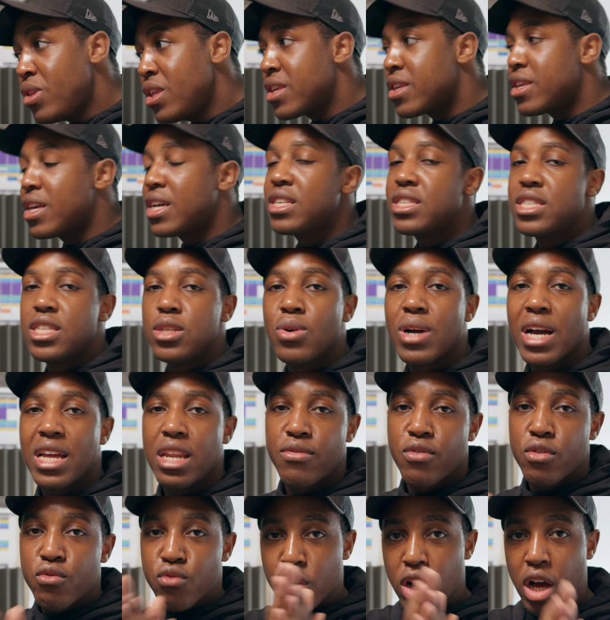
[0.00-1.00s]
you can still kind
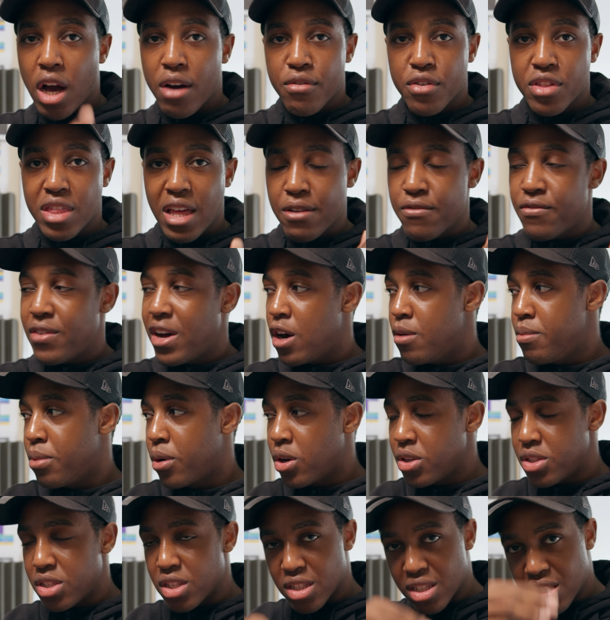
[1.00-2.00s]
of recover that file
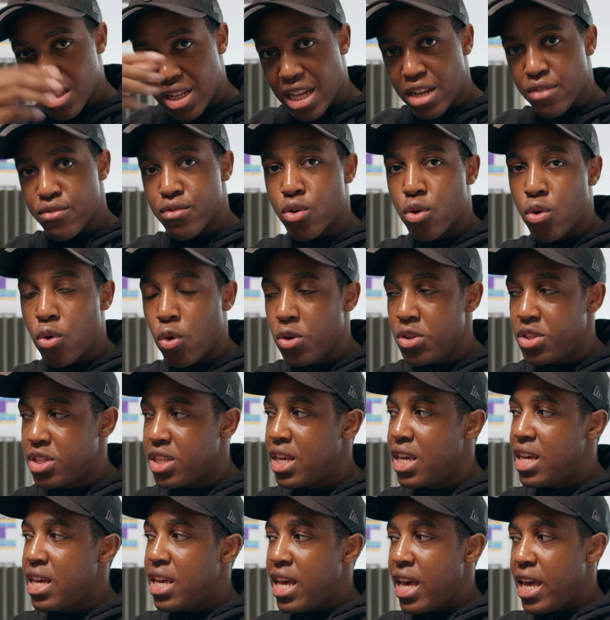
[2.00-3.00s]
because it kind of records,
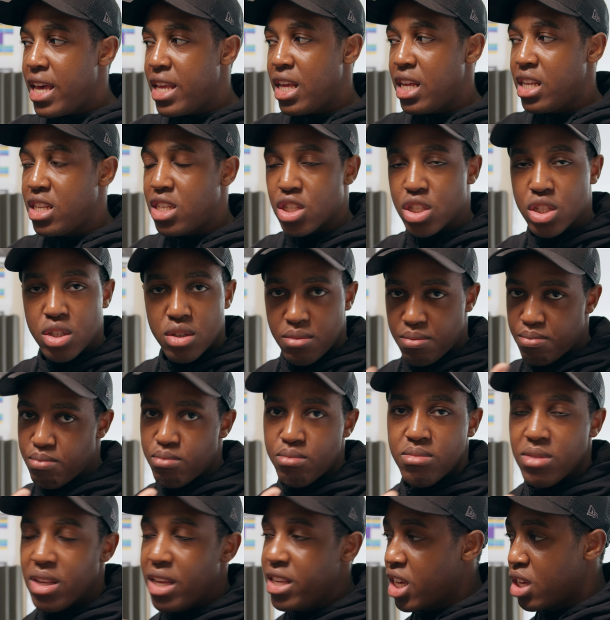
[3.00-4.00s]
it just,
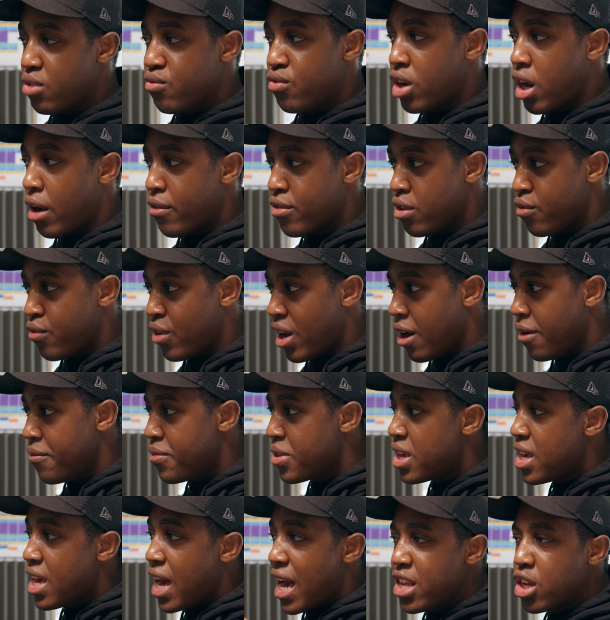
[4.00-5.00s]
yeah, you can recover the file.
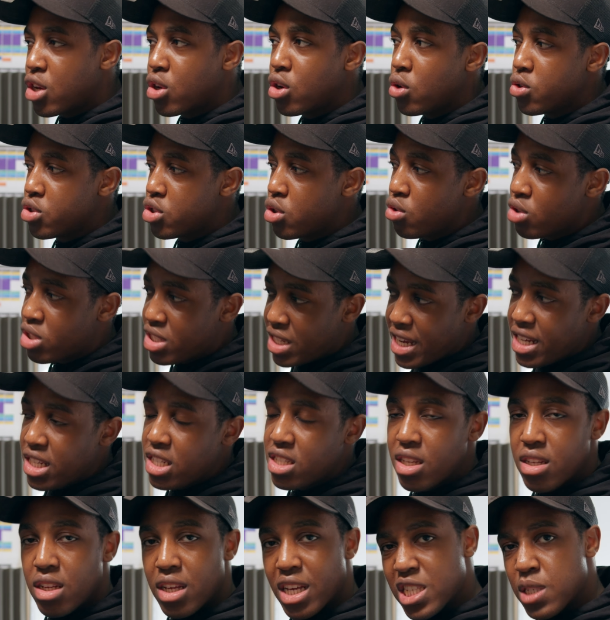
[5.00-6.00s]
And you can also
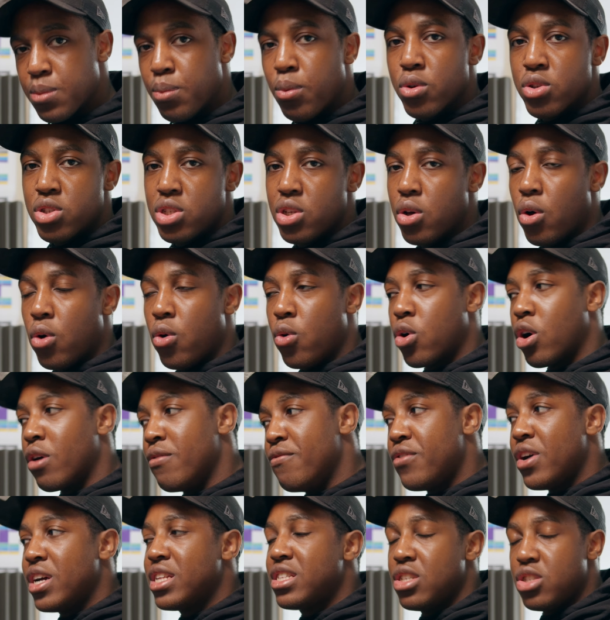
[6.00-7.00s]
change it, export it, or
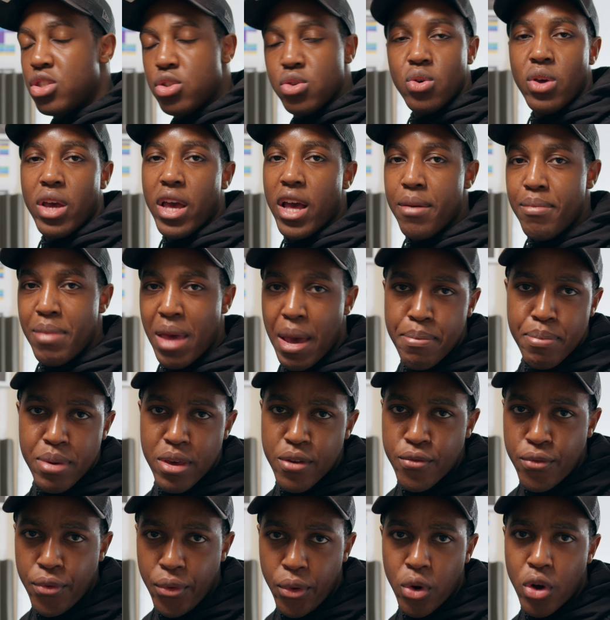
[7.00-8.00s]
convert it to
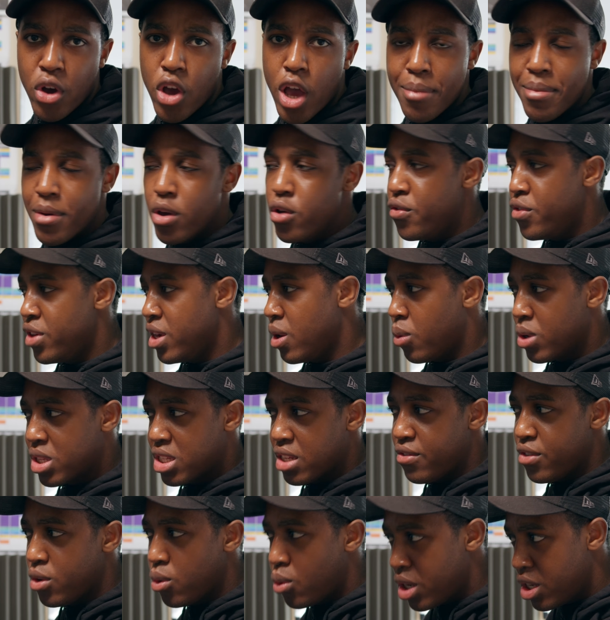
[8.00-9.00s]
MP4, MOV,
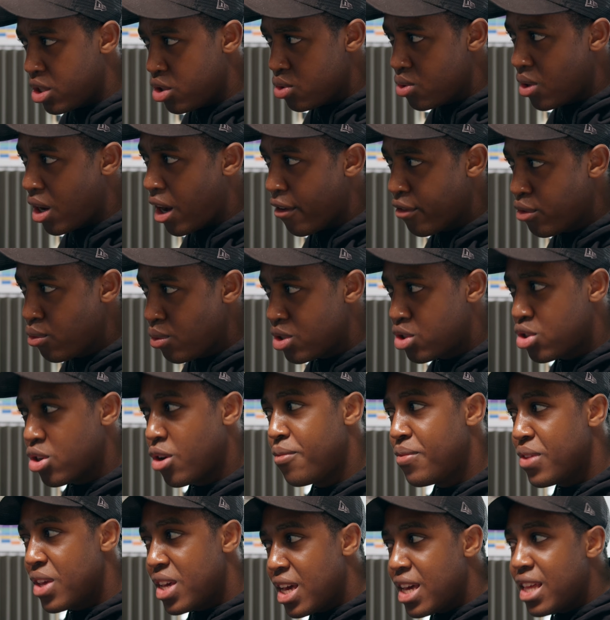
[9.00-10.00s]
whatever you want to do afterwards.
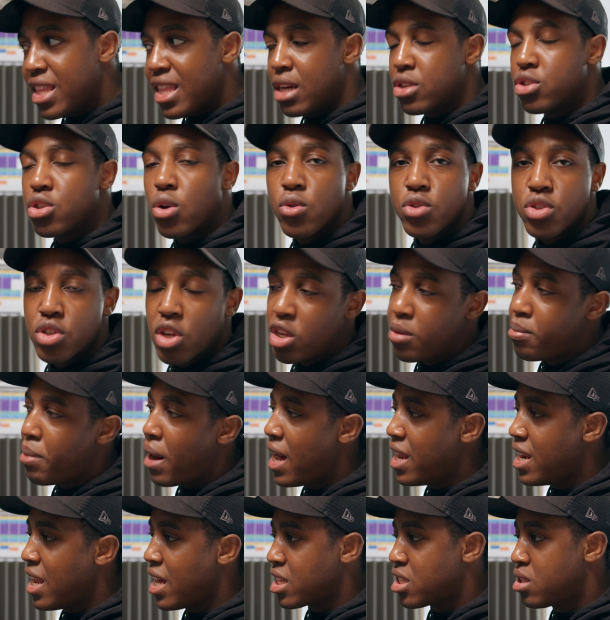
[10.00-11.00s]
So that's always good. But
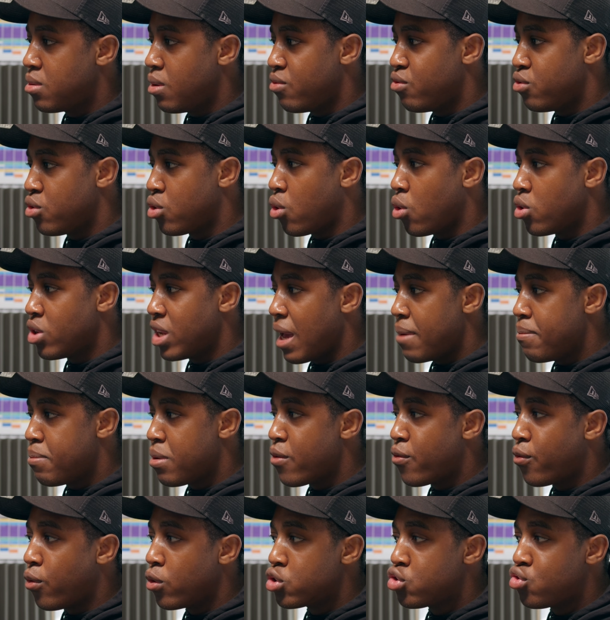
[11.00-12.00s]
I like to record
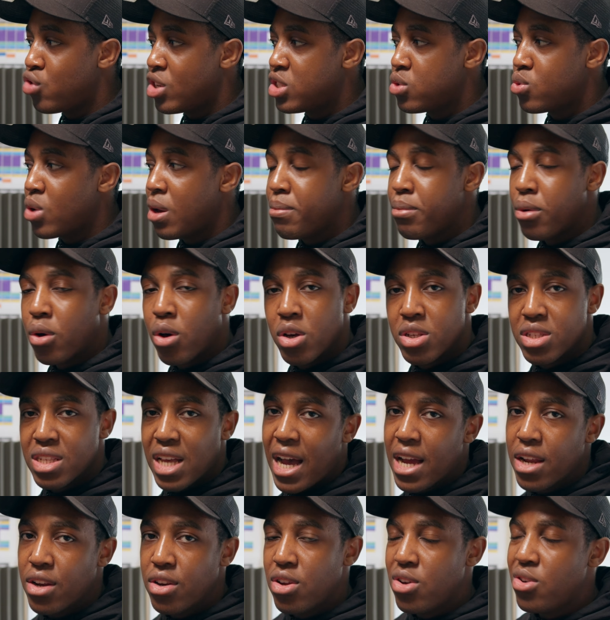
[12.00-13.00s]
MP4 straight away because
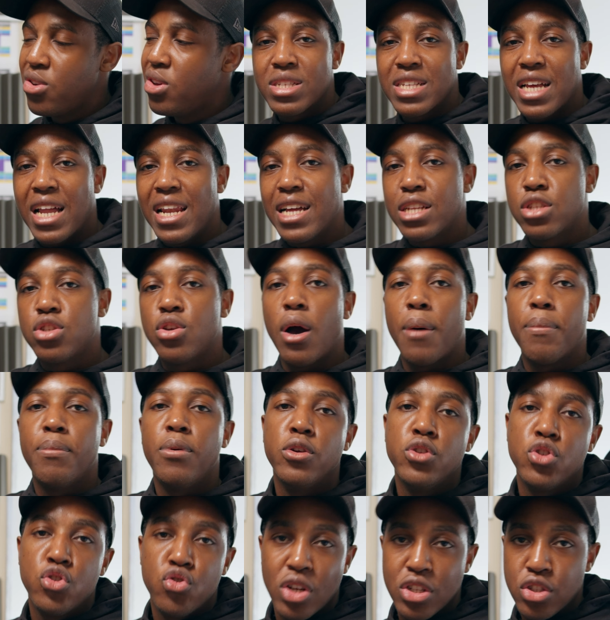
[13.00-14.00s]
I like to
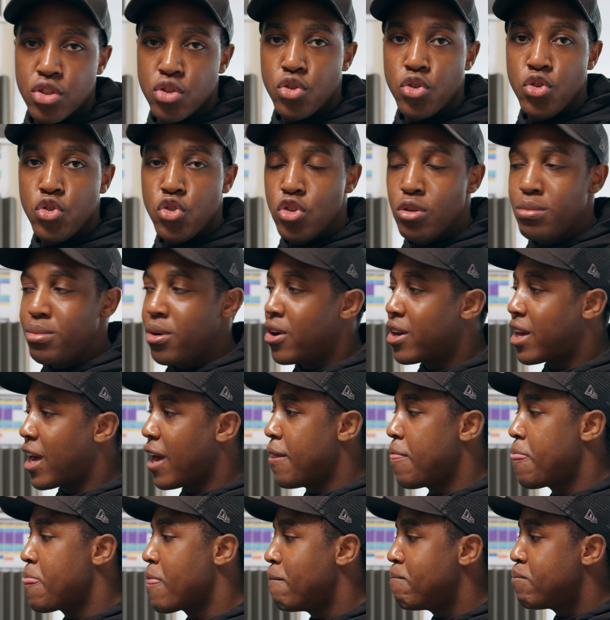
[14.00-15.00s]
upload straight to YouTube,
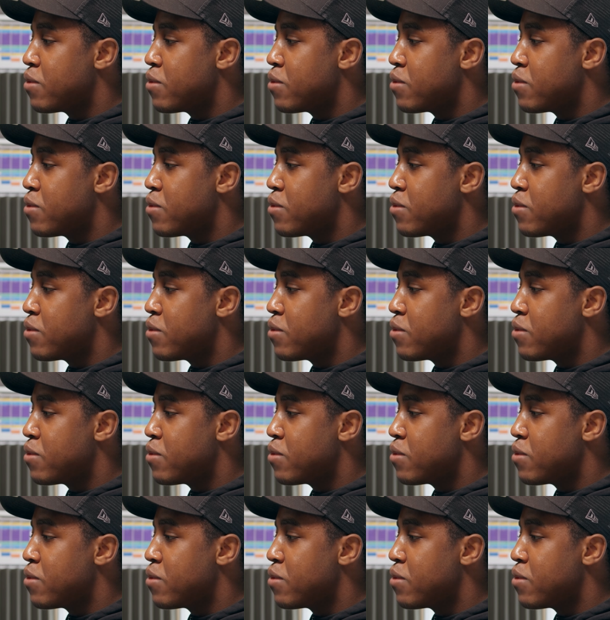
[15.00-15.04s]
okay?